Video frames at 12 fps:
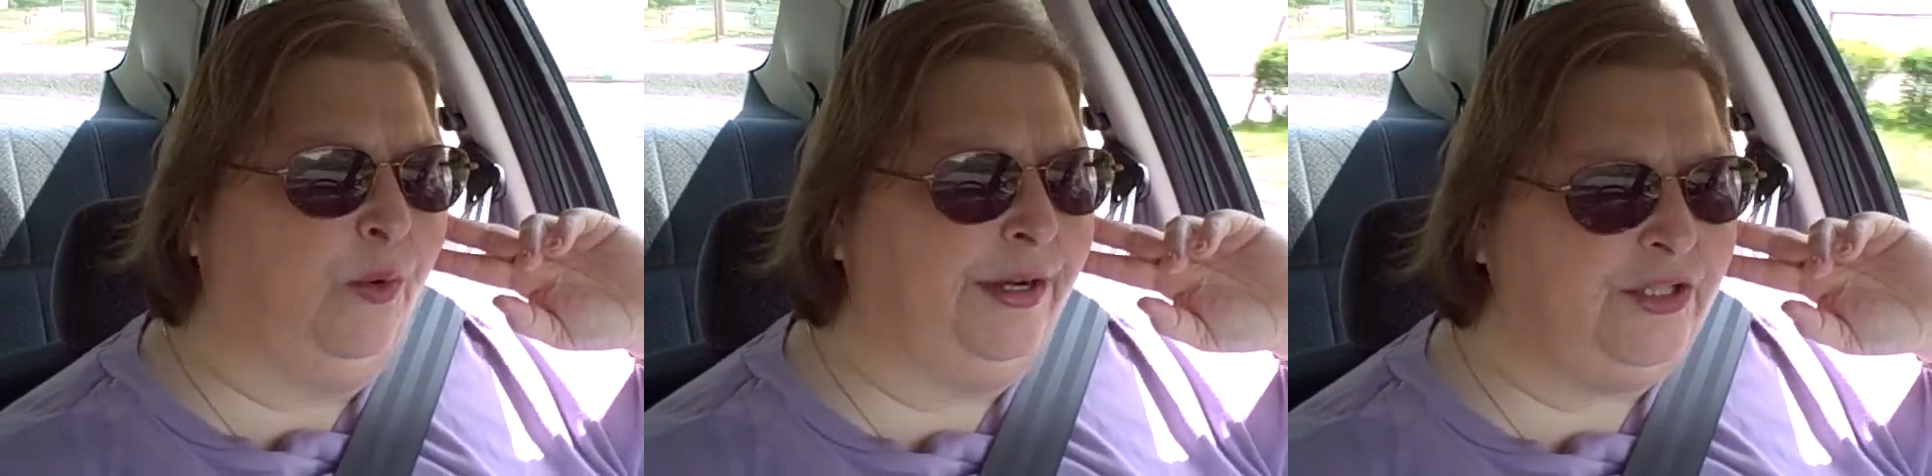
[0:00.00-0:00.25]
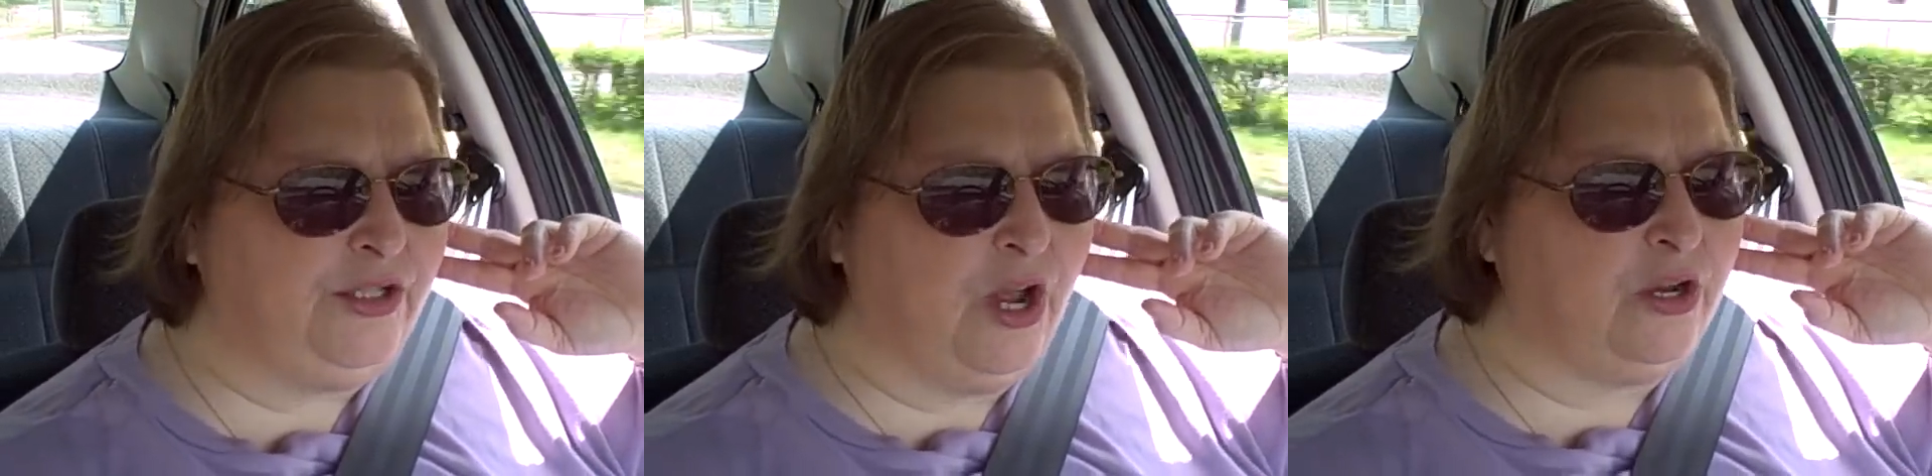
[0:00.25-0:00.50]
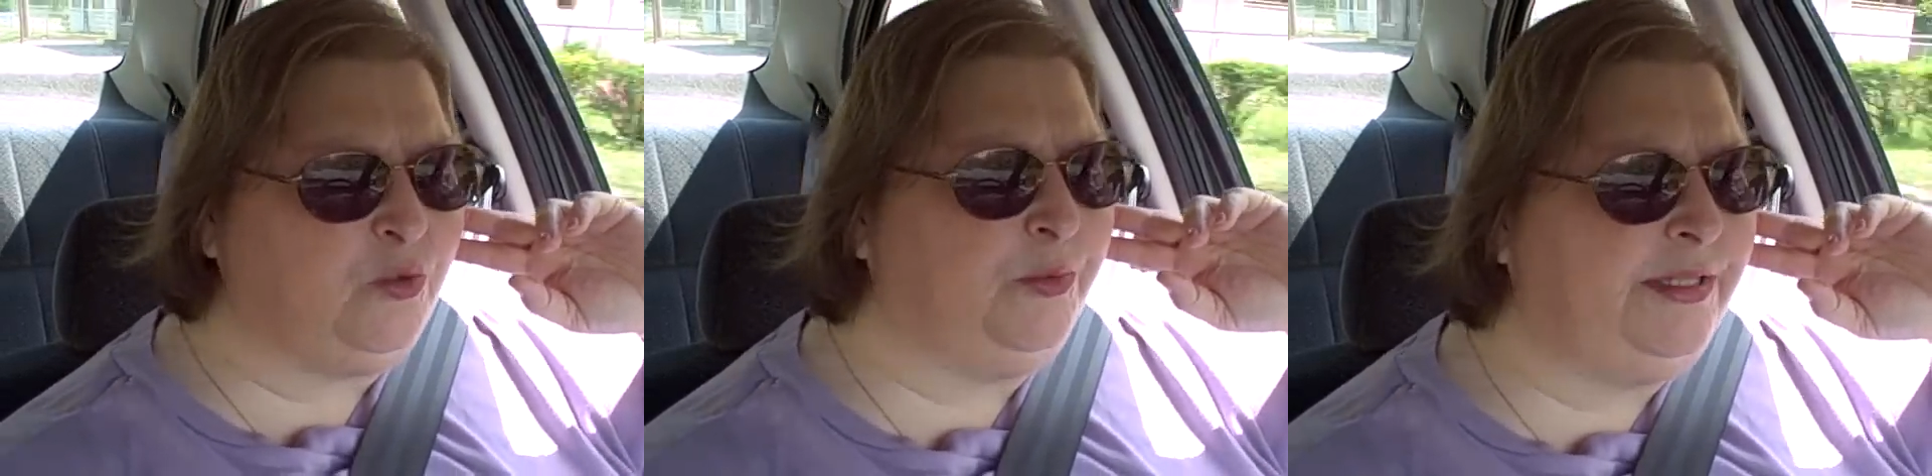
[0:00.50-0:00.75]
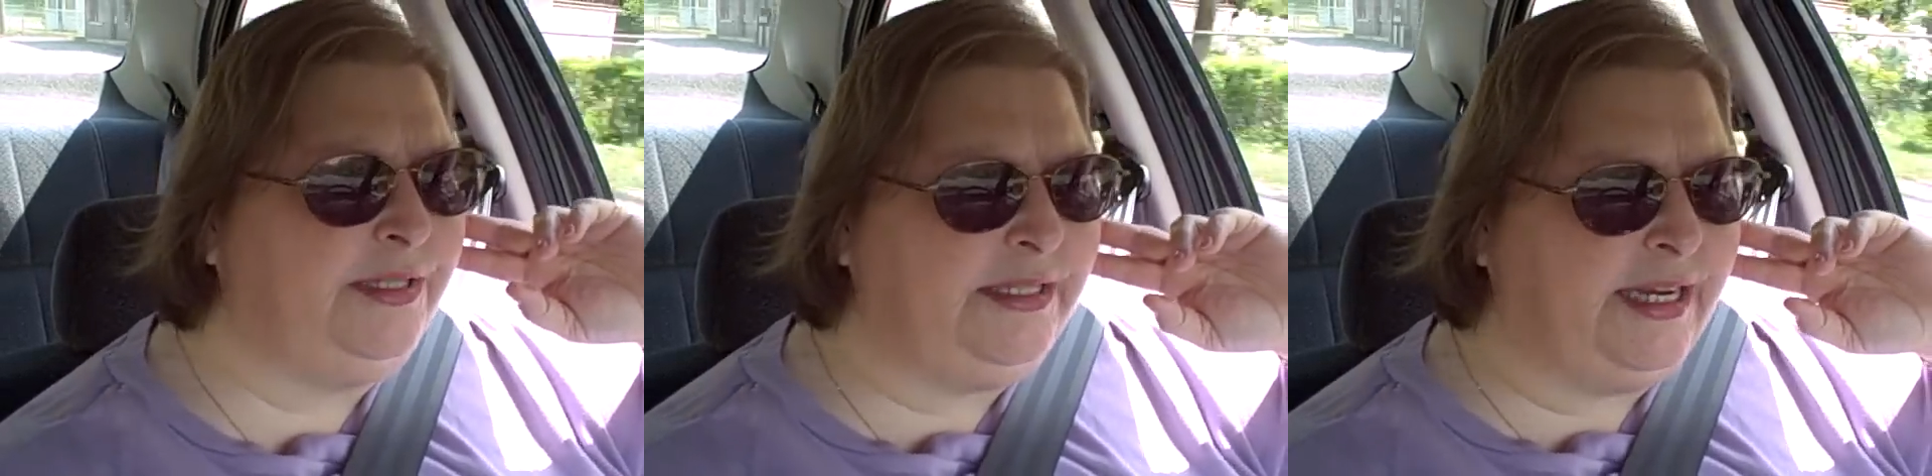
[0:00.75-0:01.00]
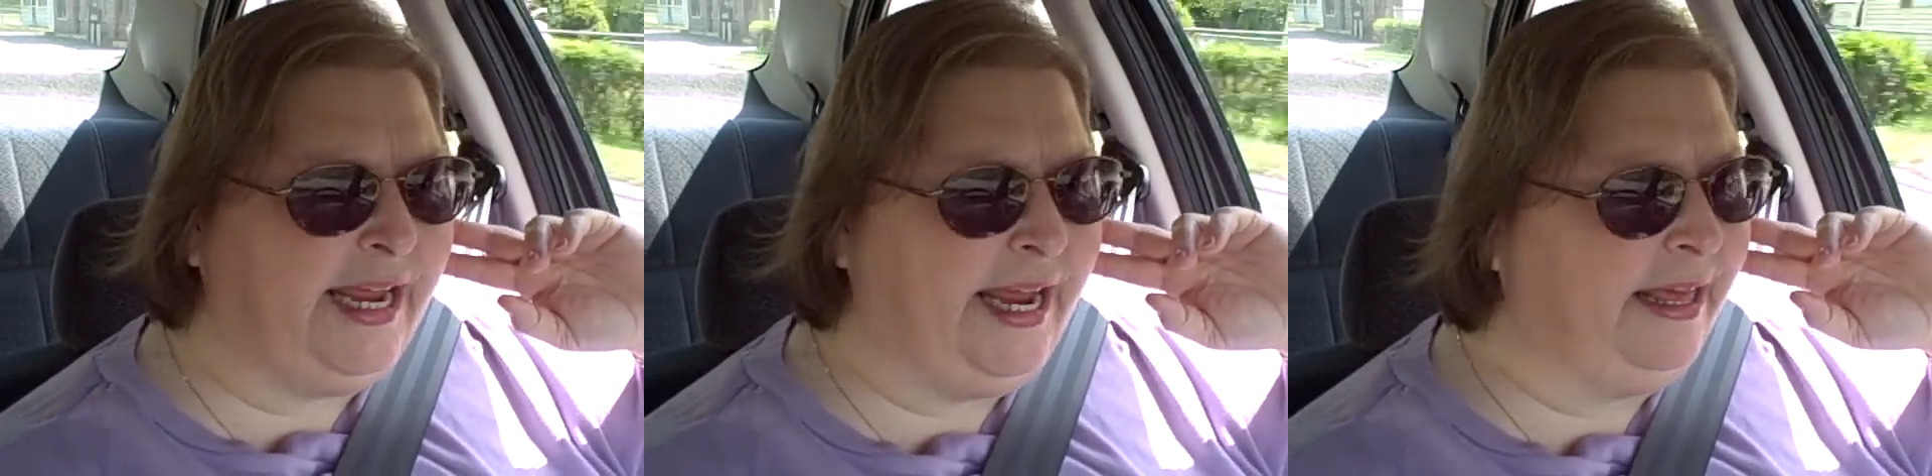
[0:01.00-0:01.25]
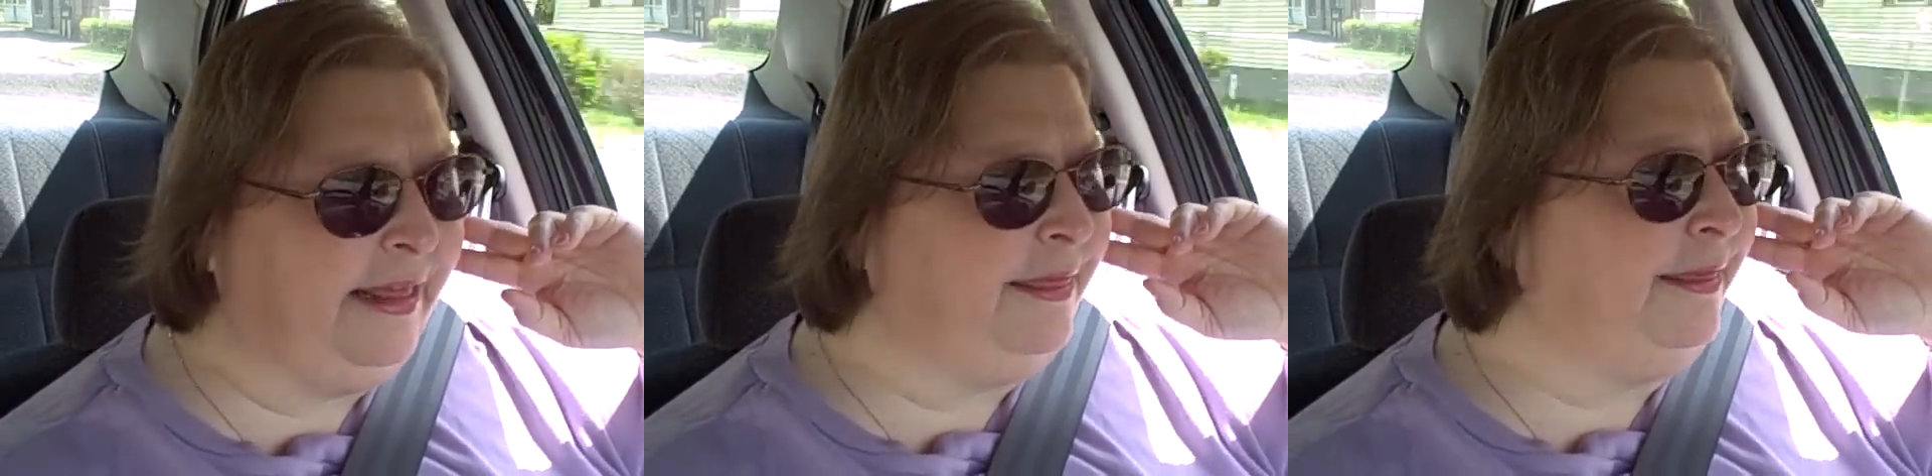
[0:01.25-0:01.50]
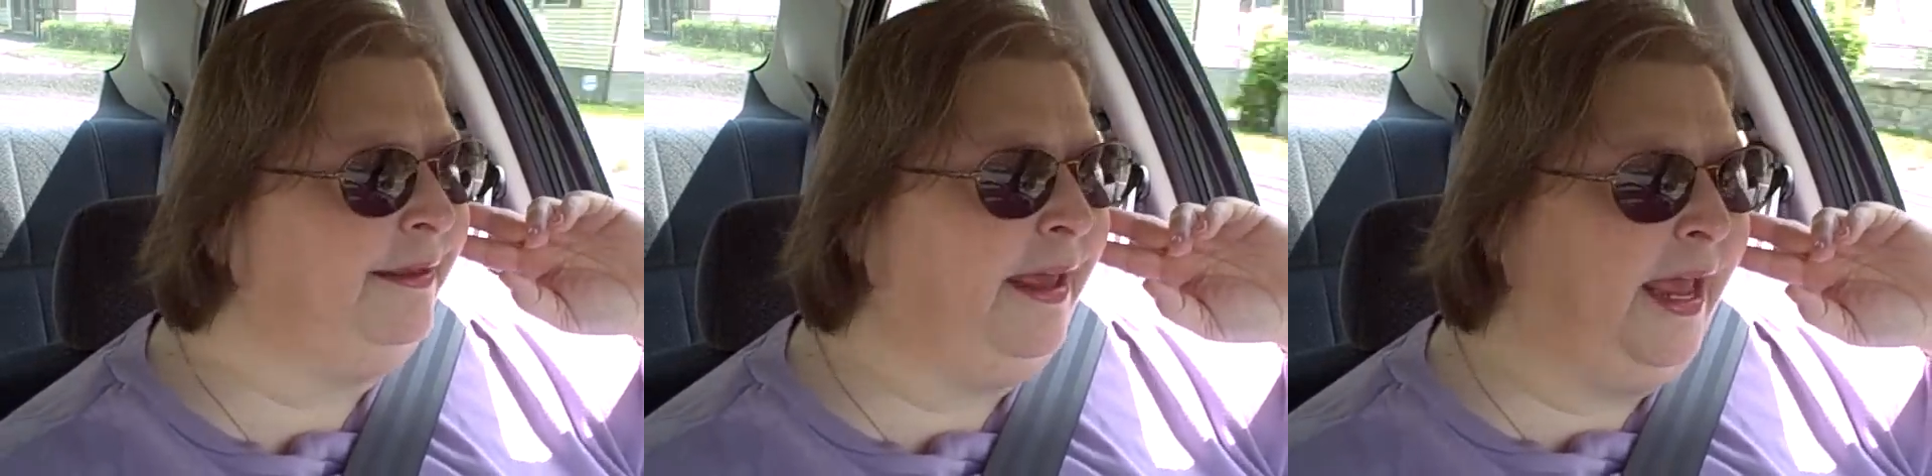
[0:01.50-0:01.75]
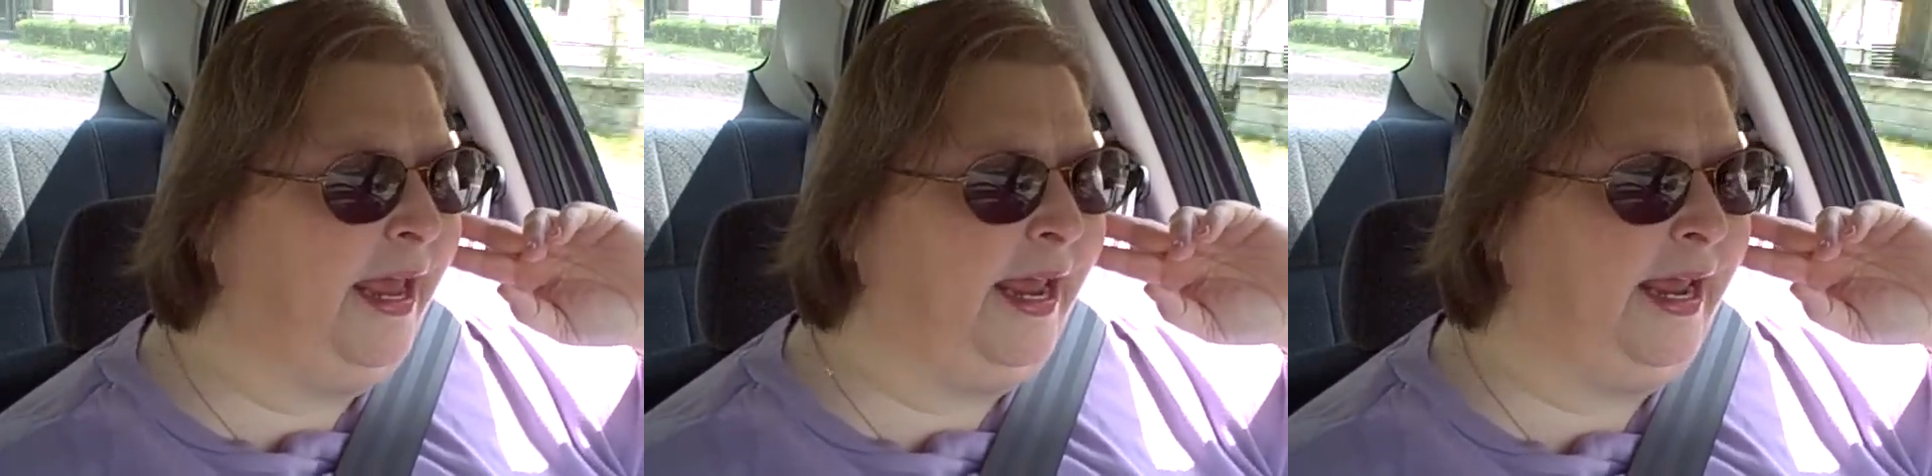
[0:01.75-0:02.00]
worried Joshua to death
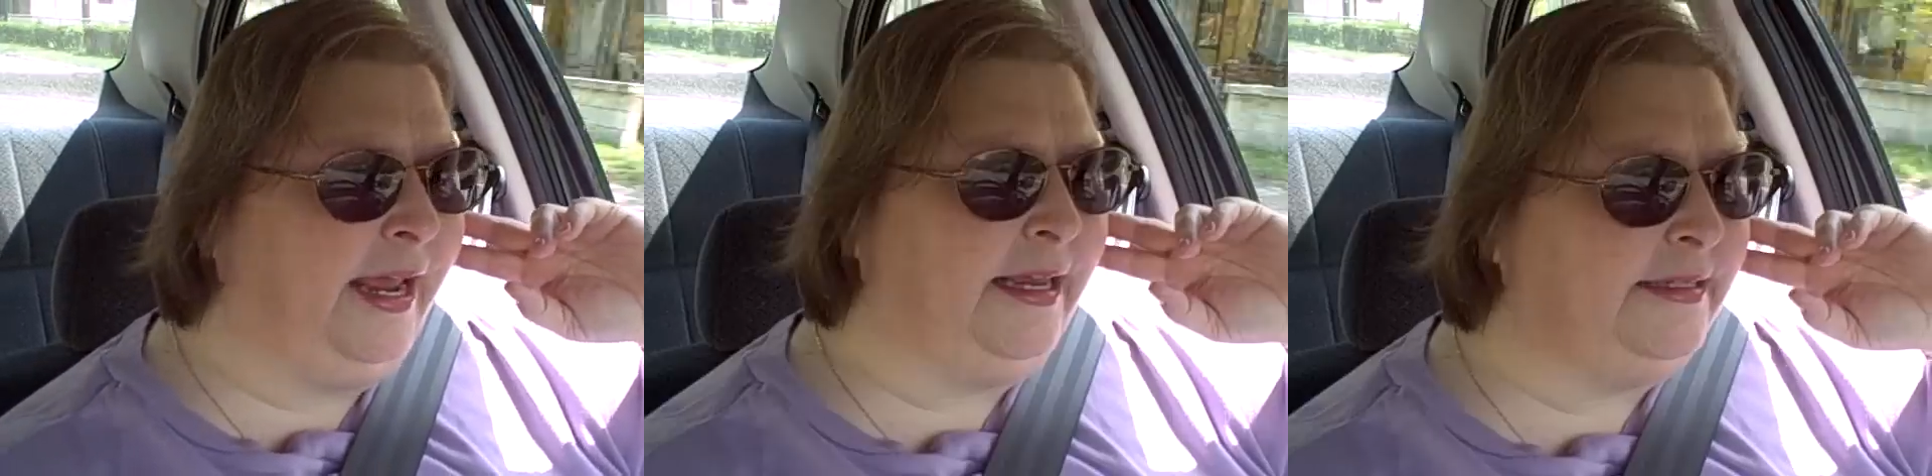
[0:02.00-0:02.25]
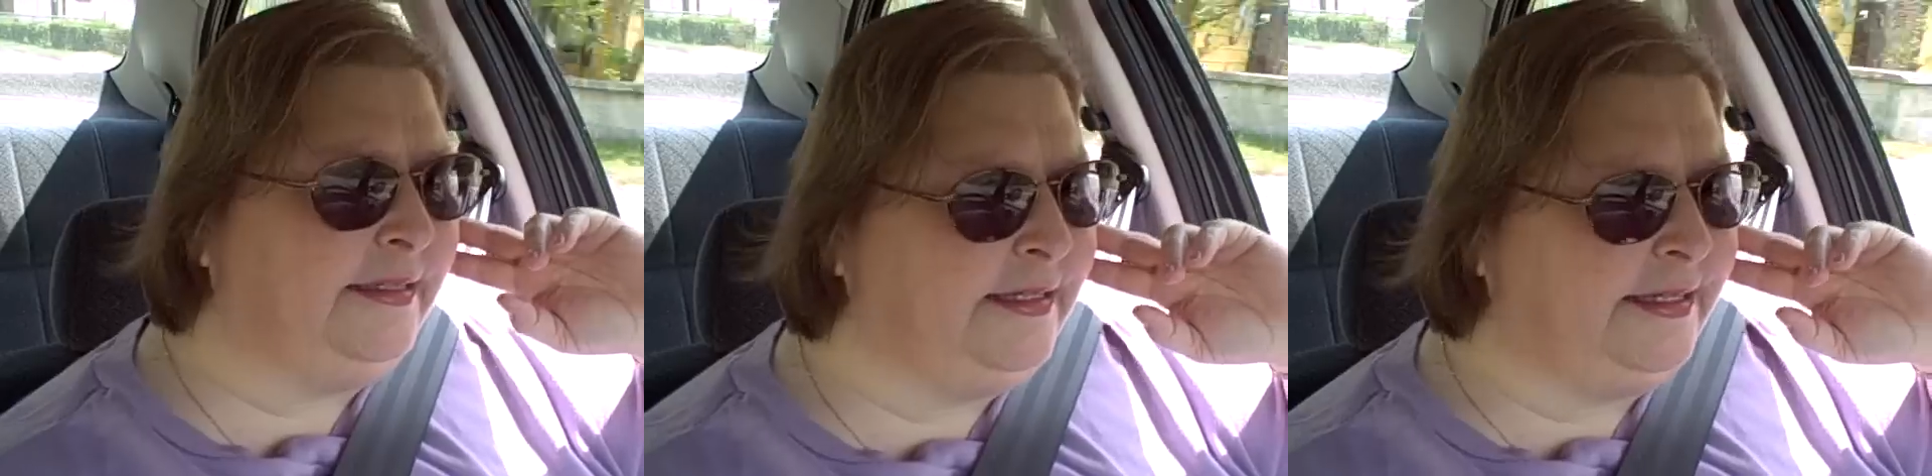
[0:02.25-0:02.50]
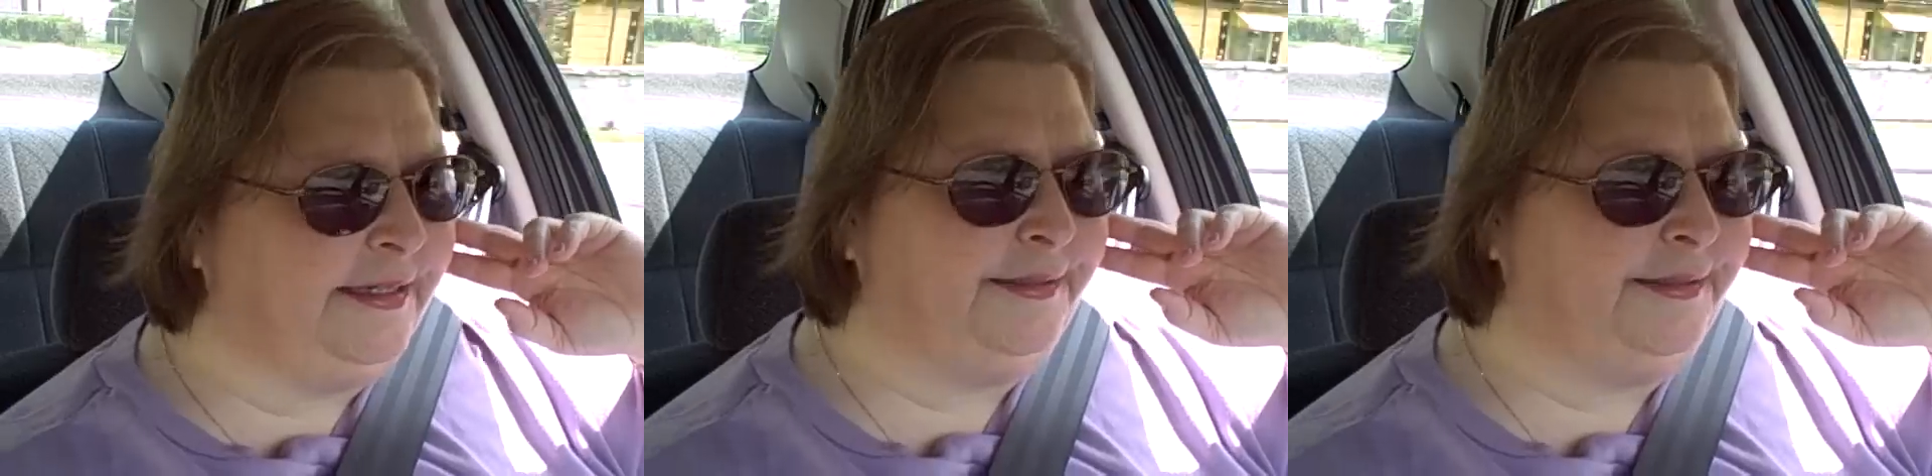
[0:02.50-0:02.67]
and